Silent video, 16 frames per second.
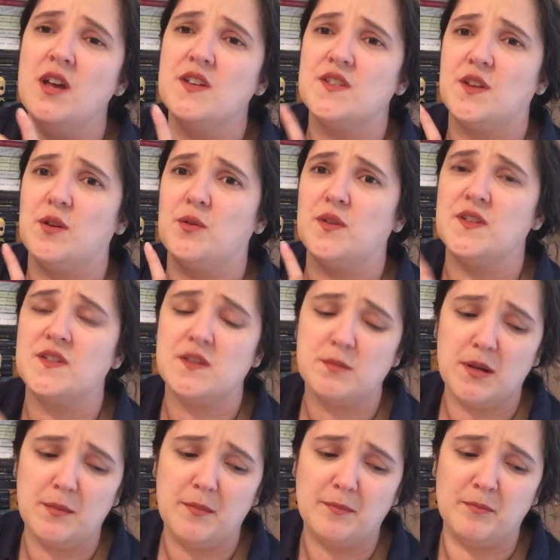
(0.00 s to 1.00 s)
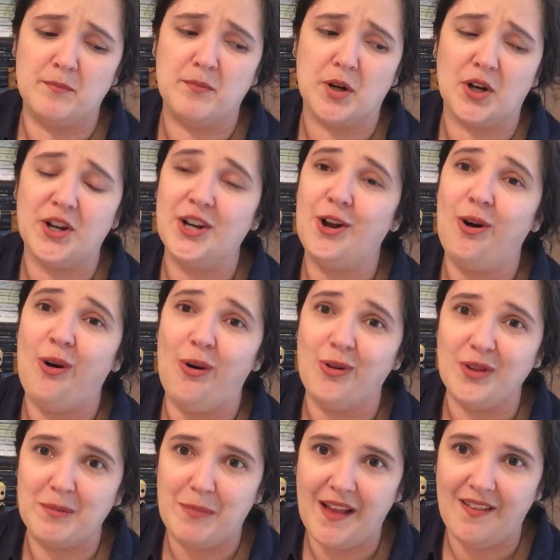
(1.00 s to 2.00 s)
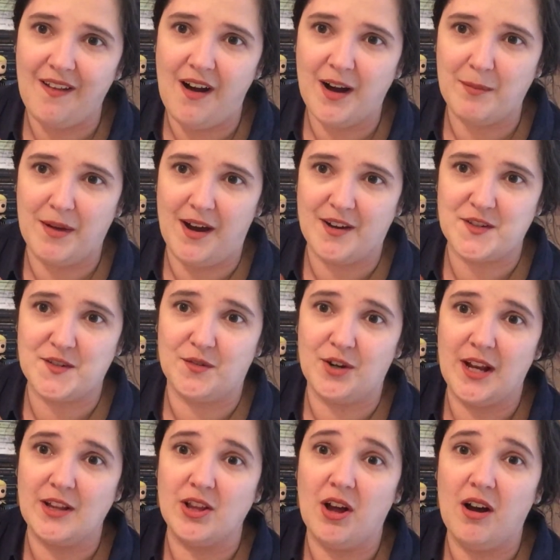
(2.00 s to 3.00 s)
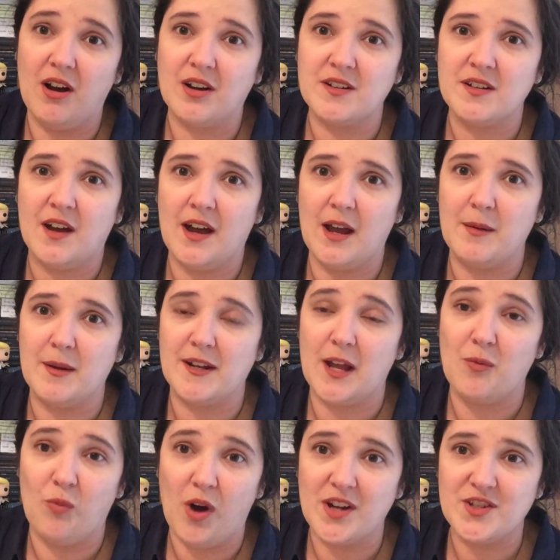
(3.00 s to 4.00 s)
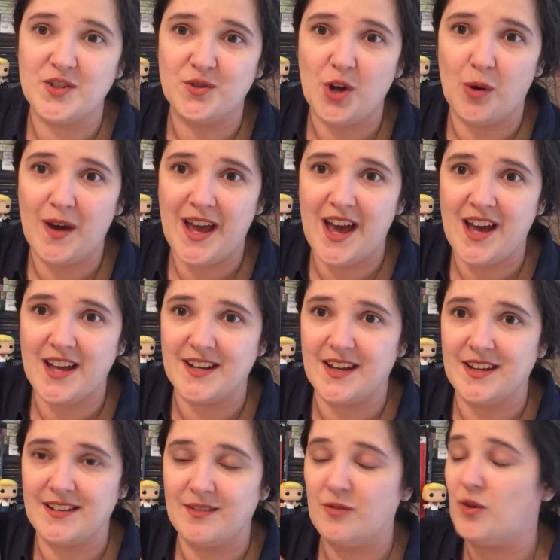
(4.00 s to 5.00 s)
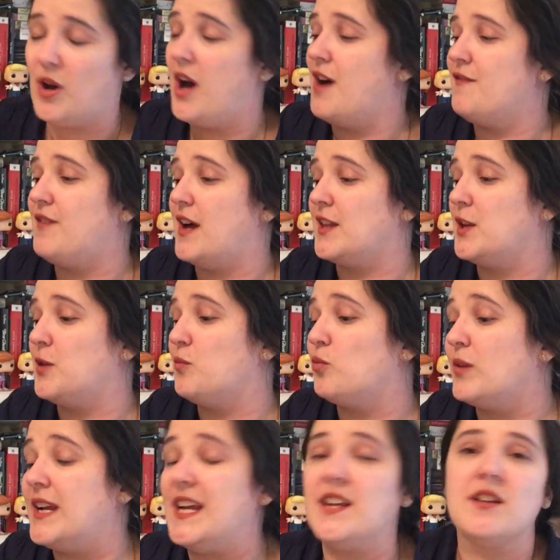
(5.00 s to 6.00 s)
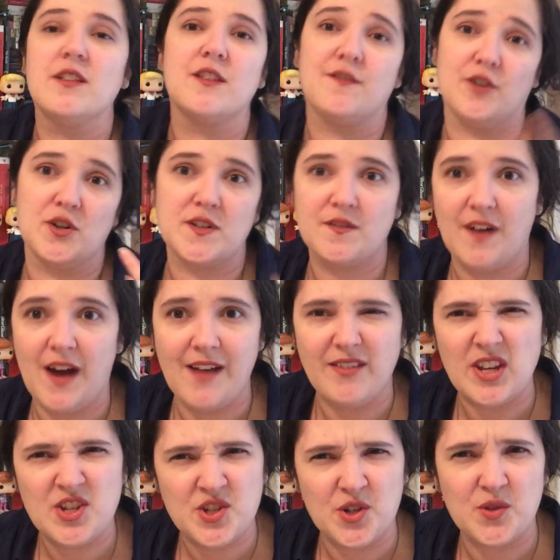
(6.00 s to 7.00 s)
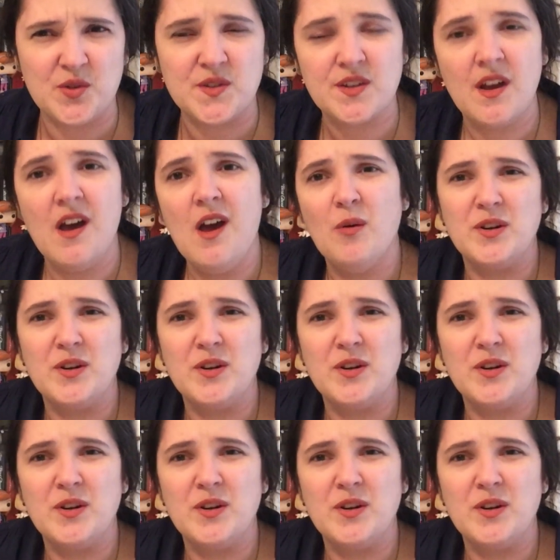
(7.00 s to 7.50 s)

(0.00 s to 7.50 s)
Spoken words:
So this has been burning a hole in my long box for a long time, and I want to go ahead and finally read the first 5 issues,